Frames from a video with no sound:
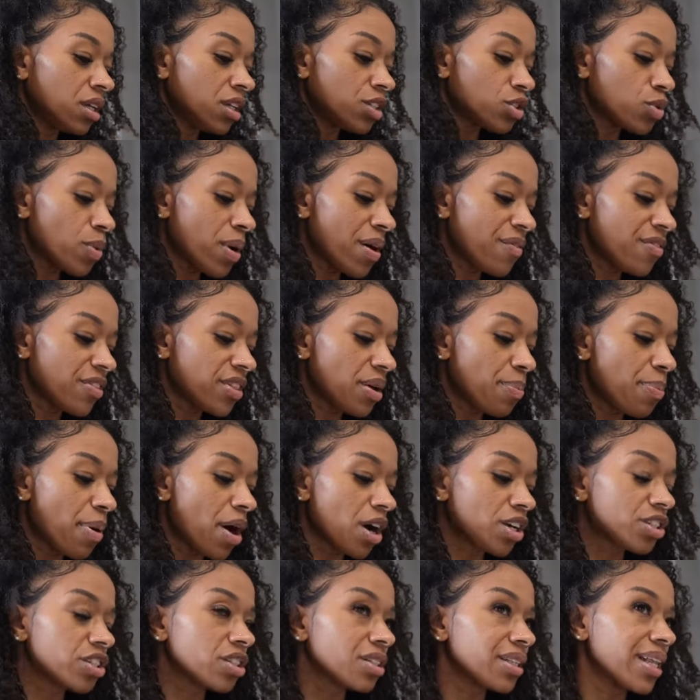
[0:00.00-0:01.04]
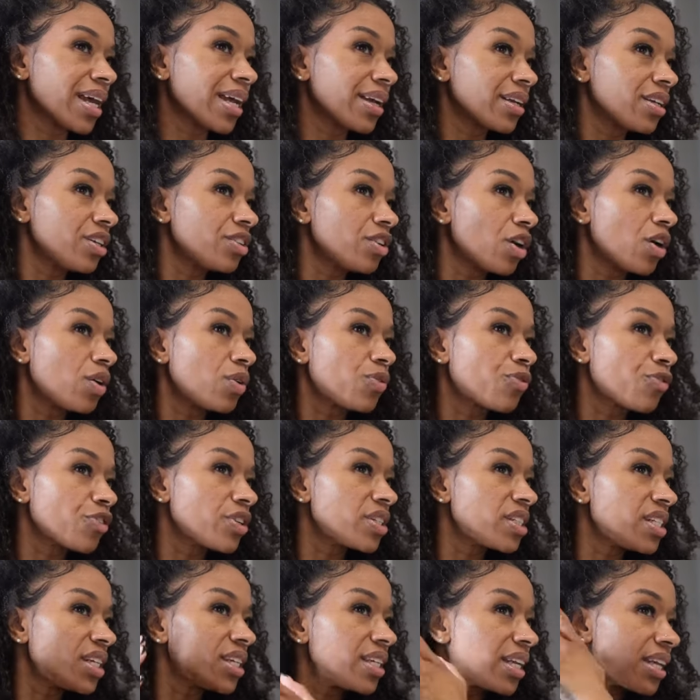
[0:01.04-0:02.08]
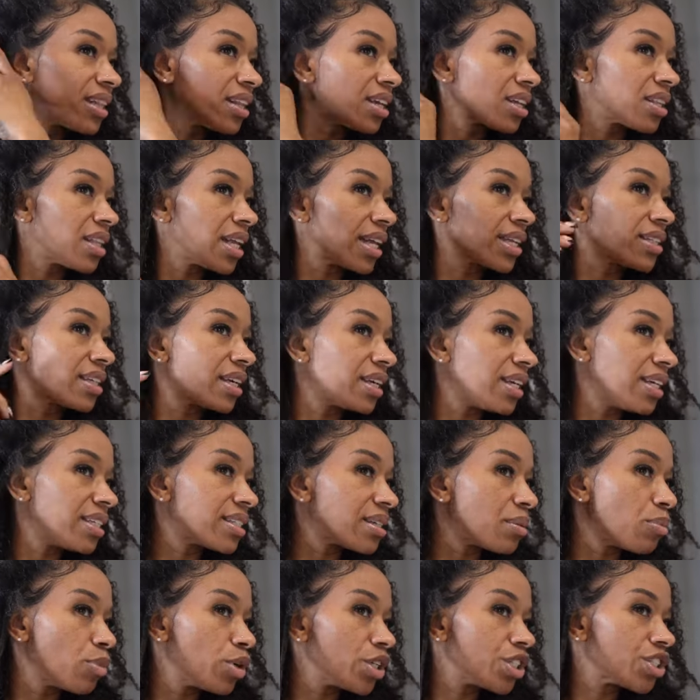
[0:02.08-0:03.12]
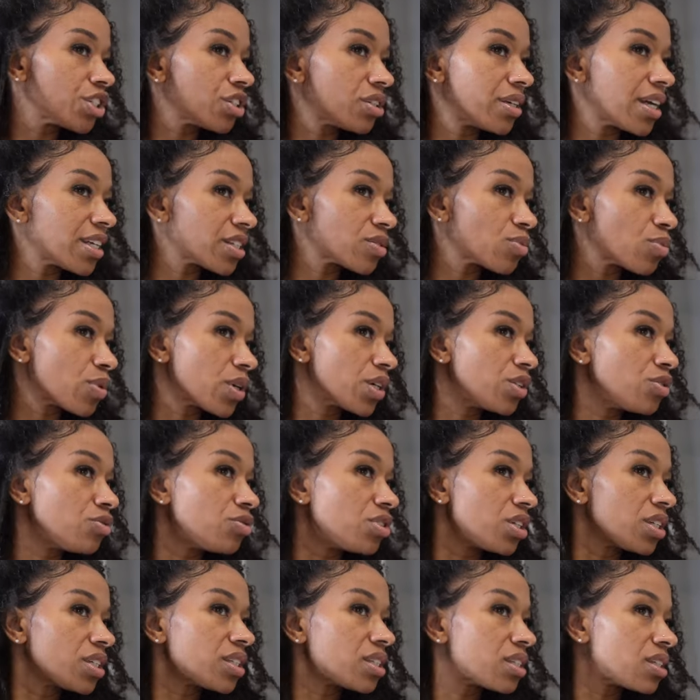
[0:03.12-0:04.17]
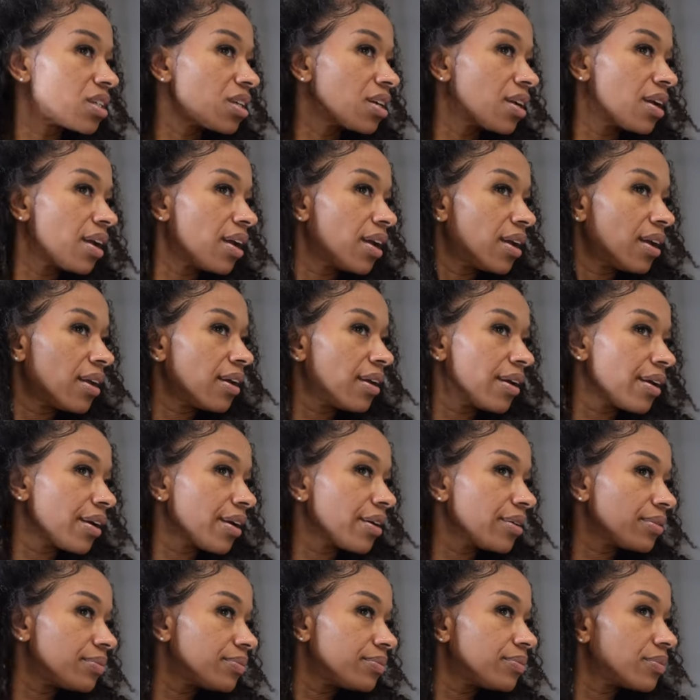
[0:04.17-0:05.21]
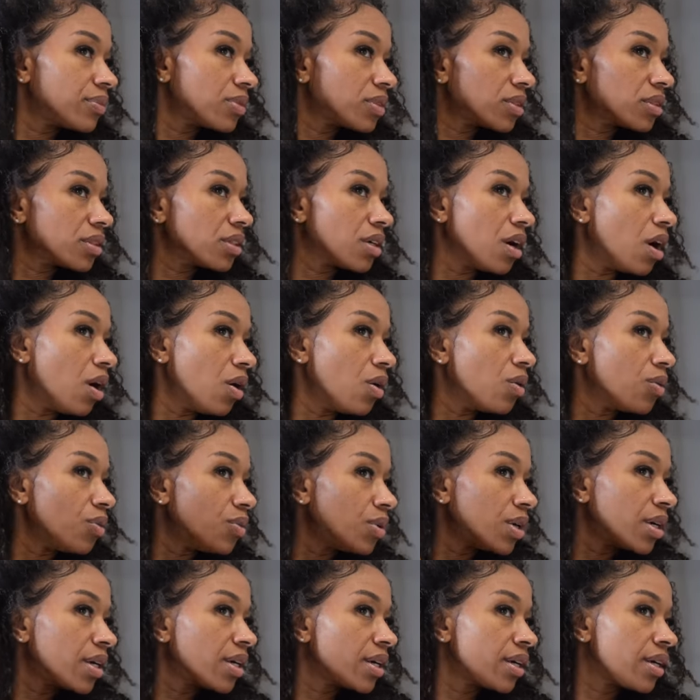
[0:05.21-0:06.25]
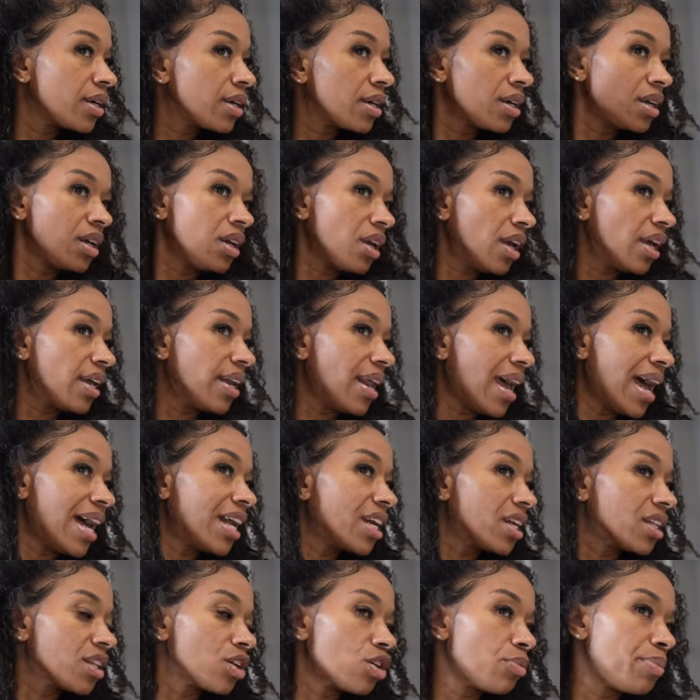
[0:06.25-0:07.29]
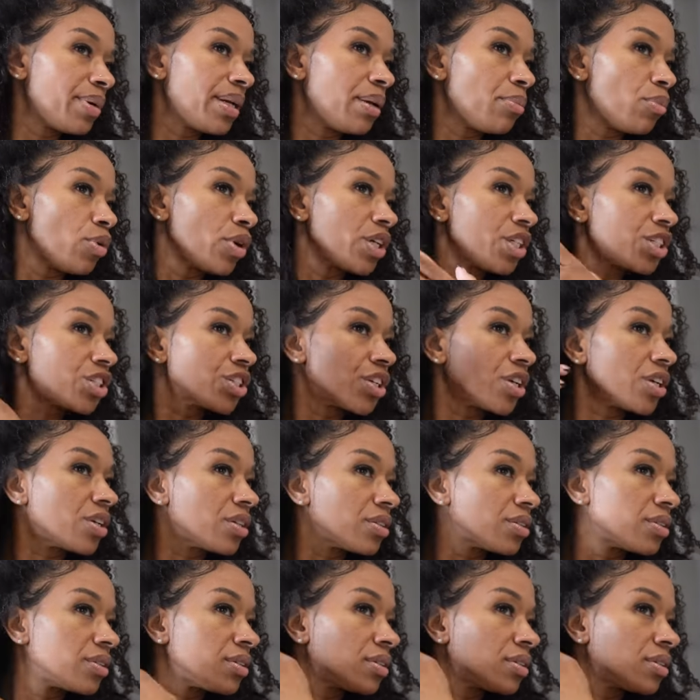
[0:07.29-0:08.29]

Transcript: So wherever the parts are like, you know, frizzy and they look like they need some moisture, that's where you just go and add a little bit of moisture.